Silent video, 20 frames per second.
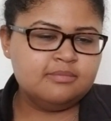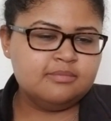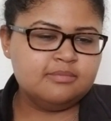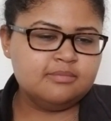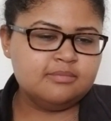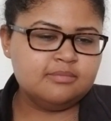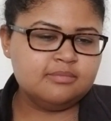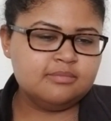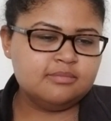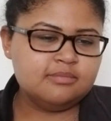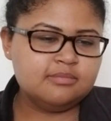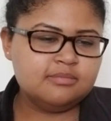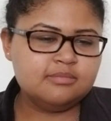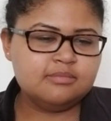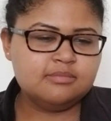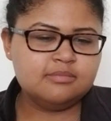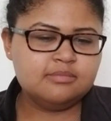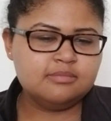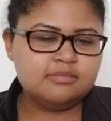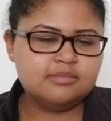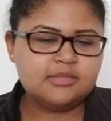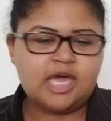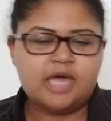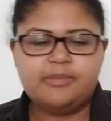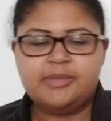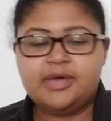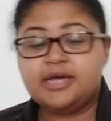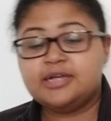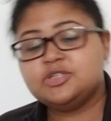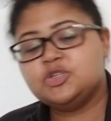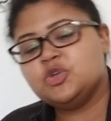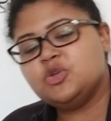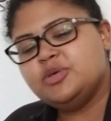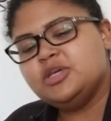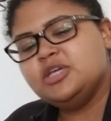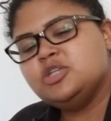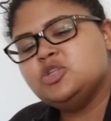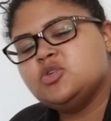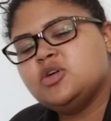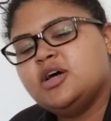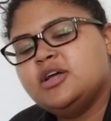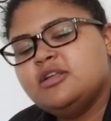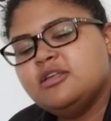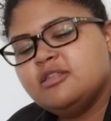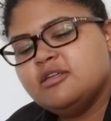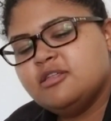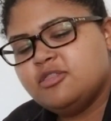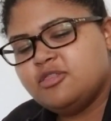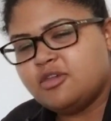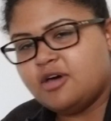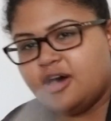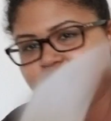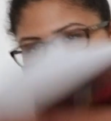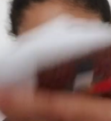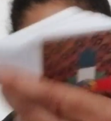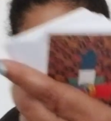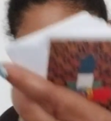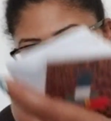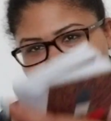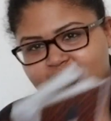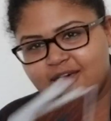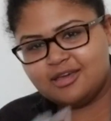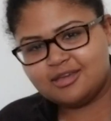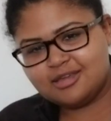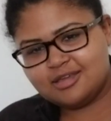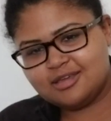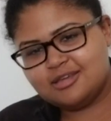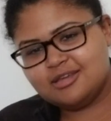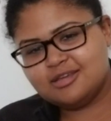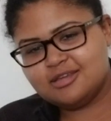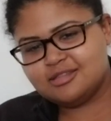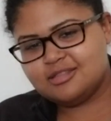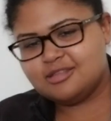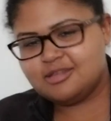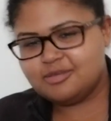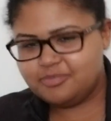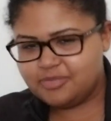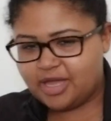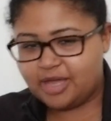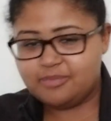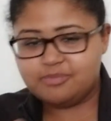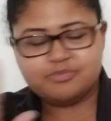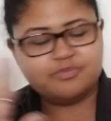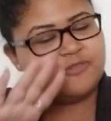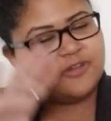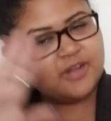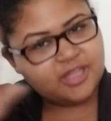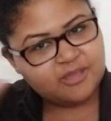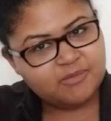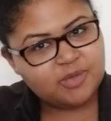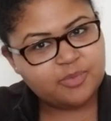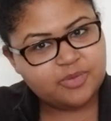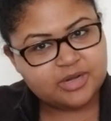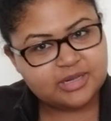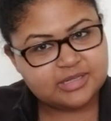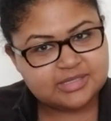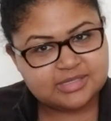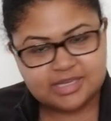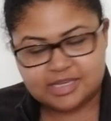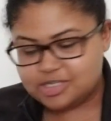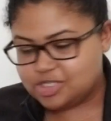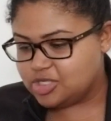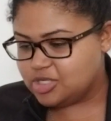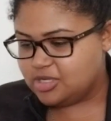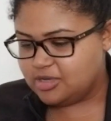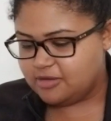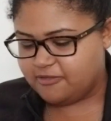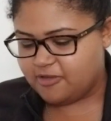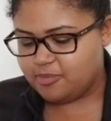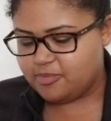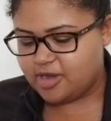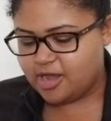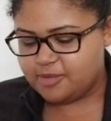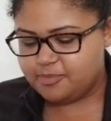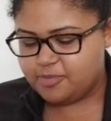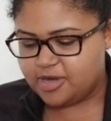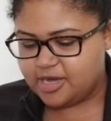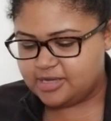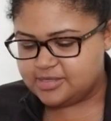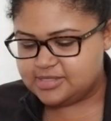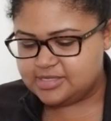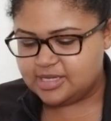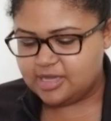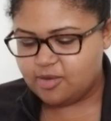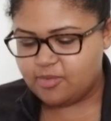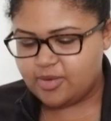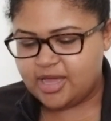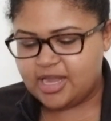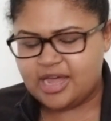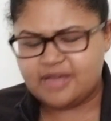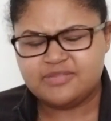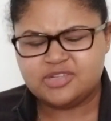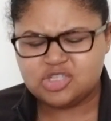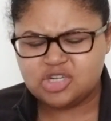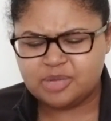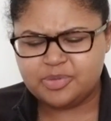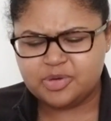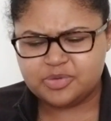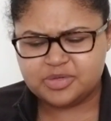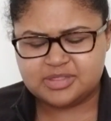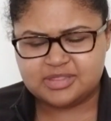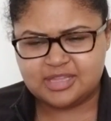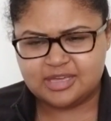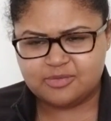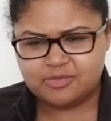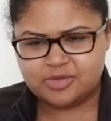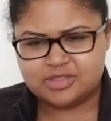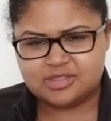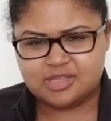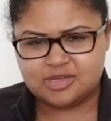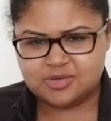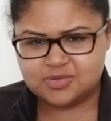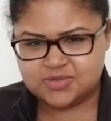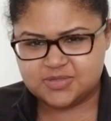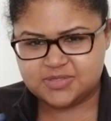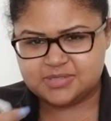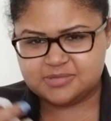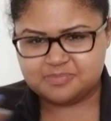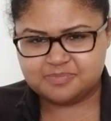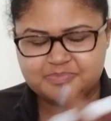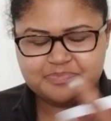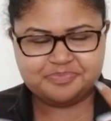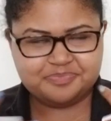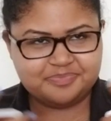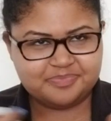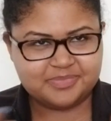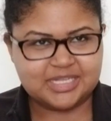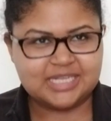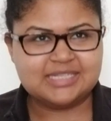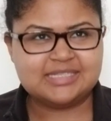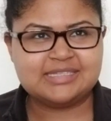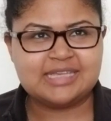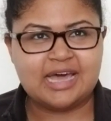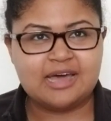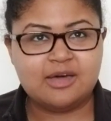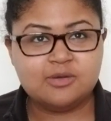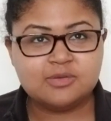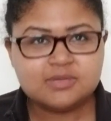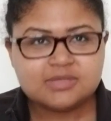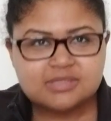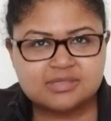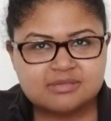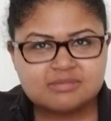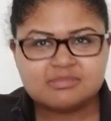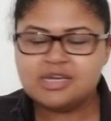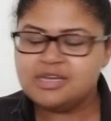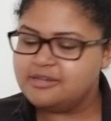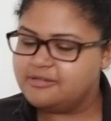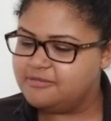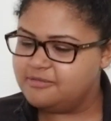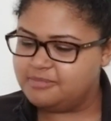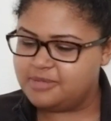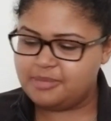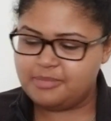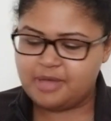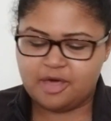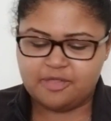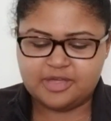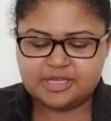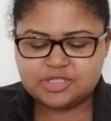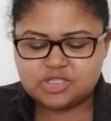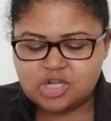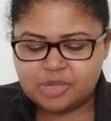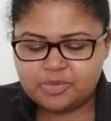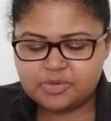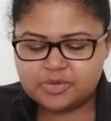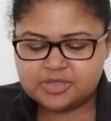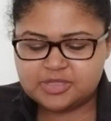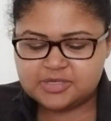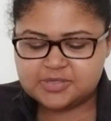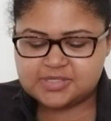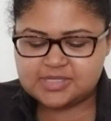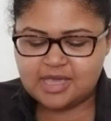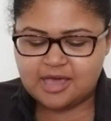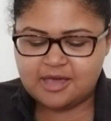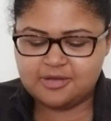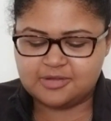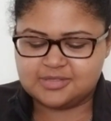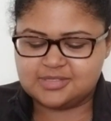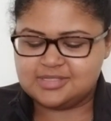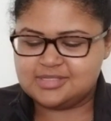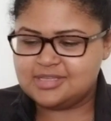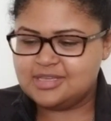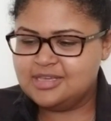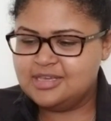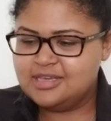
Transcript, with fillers: Mm, I'm actually being drawn to the Thoth deck. I forgive my pronunciation if I'm not pronouncing it right. I have trouble with the with those sounds. My mouth has trouble with those sounds.